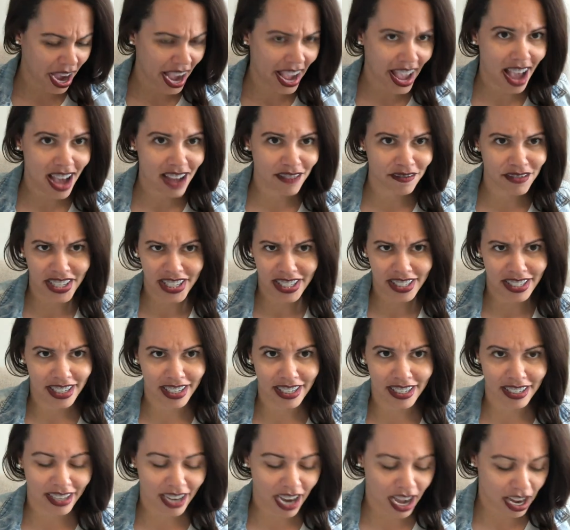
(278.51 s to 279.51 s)
I have these
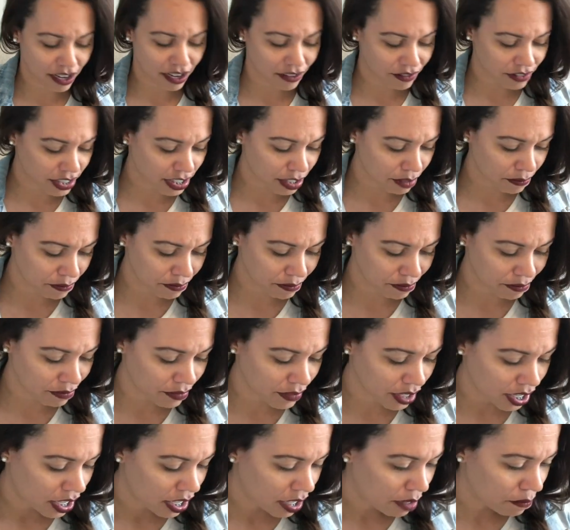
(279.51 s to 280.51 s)
in kind of some
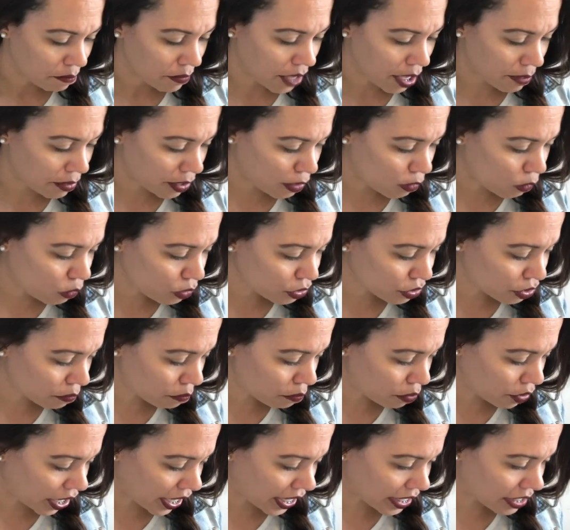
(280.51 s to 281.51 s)
maybe older
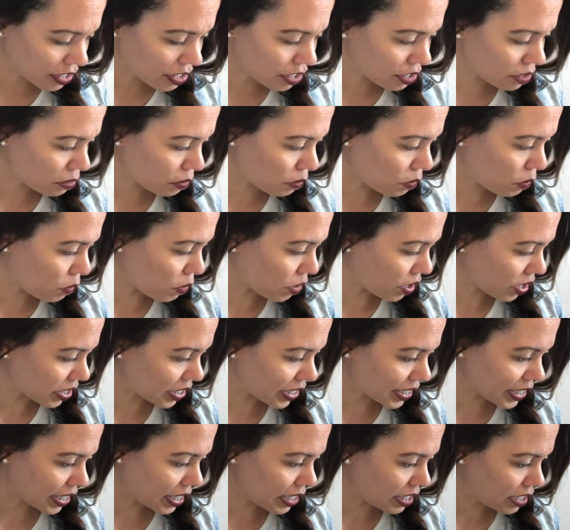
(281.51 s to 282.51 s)
prints or
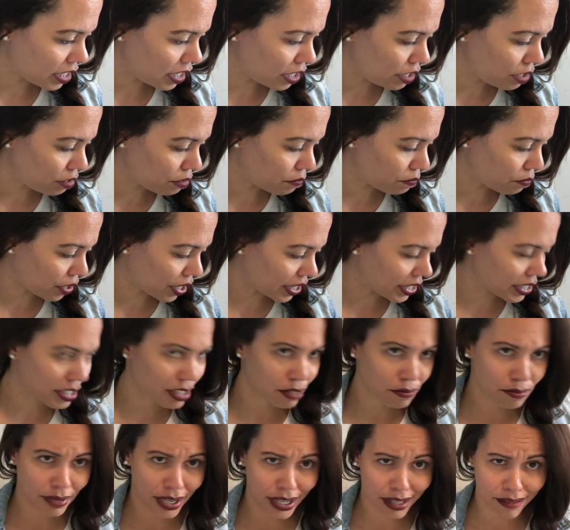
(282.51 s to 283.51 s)
discontinued prints,
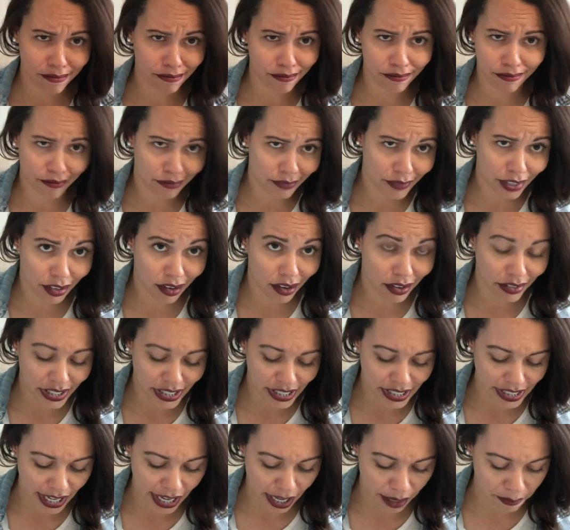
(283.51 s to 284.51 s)
but they're all the
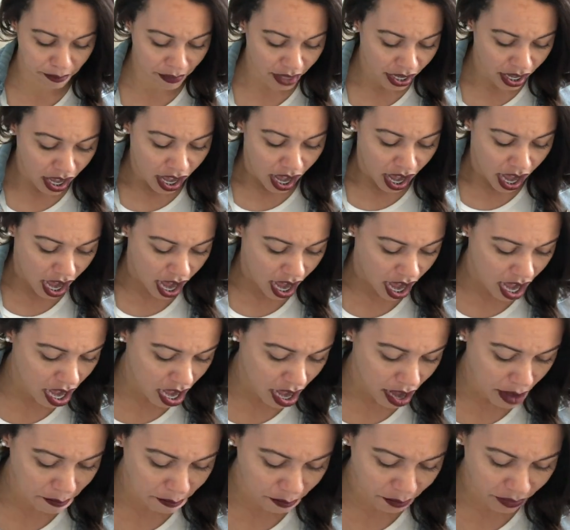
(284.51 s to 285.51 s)
same.
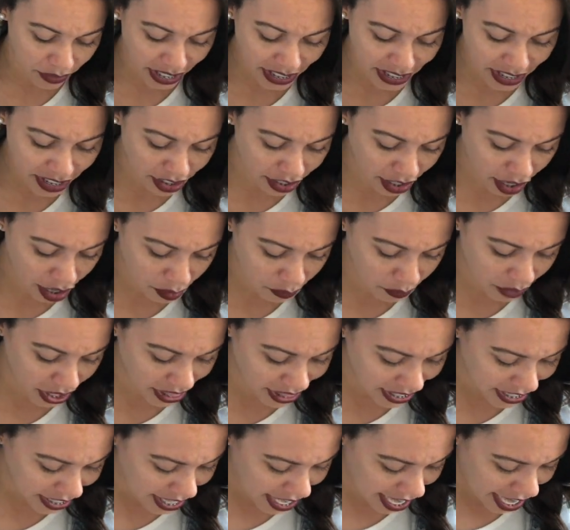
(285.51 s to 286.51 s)
Let's start
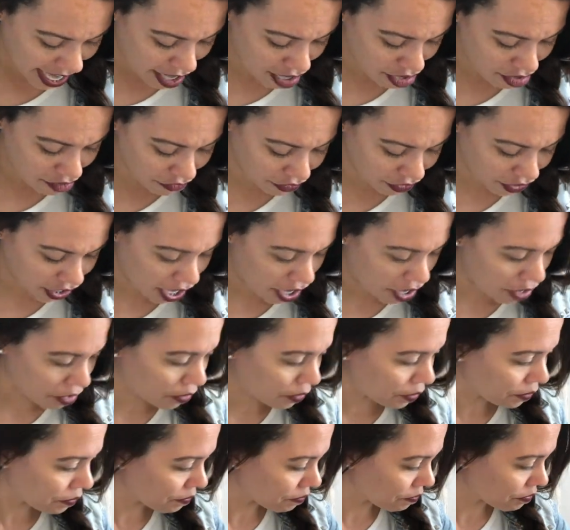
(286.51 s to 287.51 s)
with an
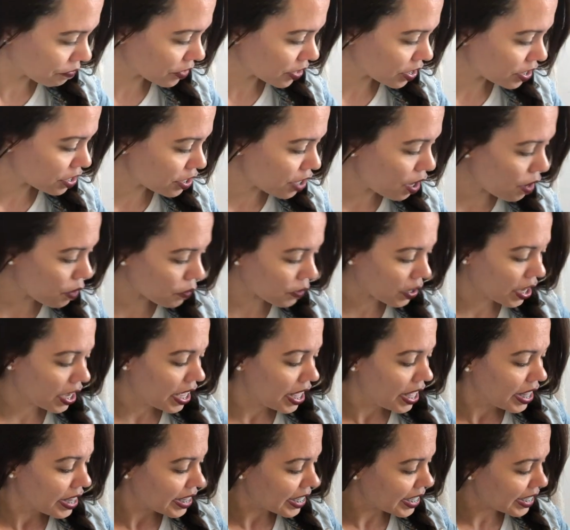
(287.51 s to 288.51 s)
Airflow. So
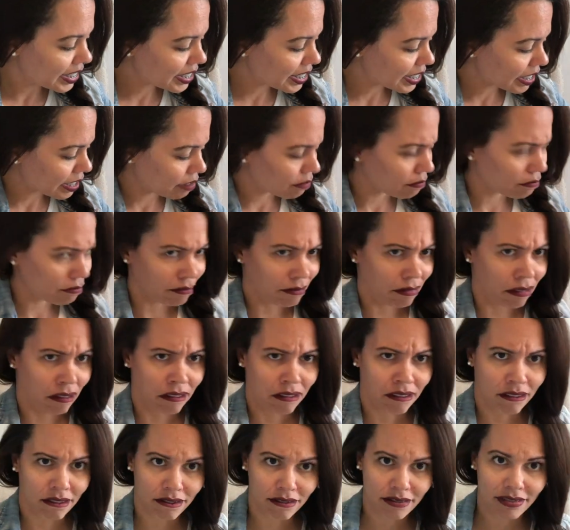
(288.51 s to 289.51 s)
this
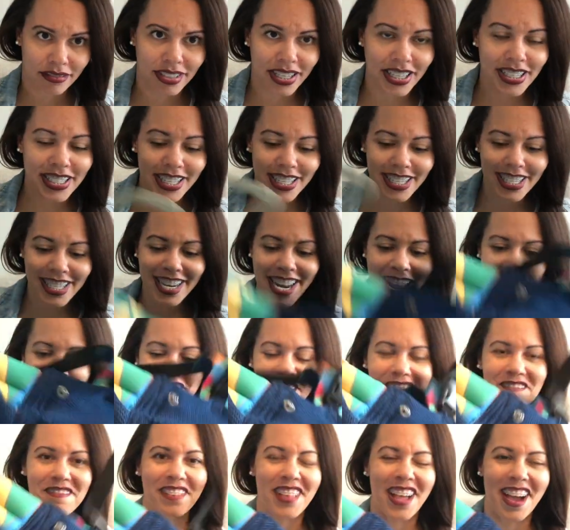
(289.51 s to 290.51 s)
is an
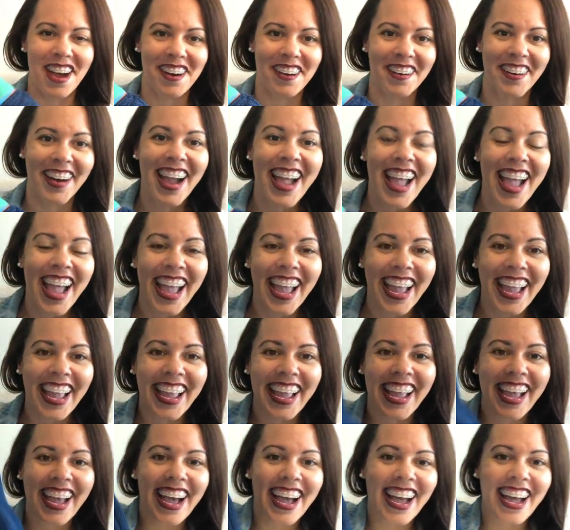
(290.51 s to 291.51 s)
Airflow,
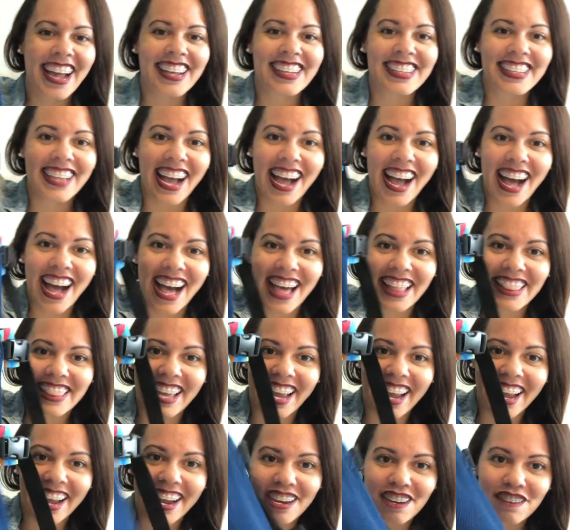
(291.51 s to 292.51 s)
and the
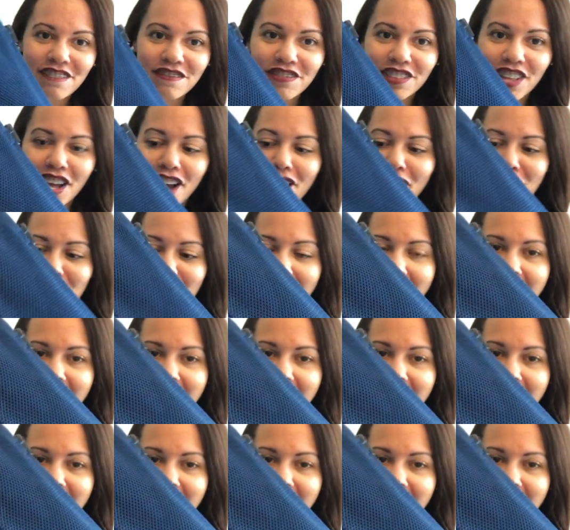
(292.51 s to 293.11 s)
Airflow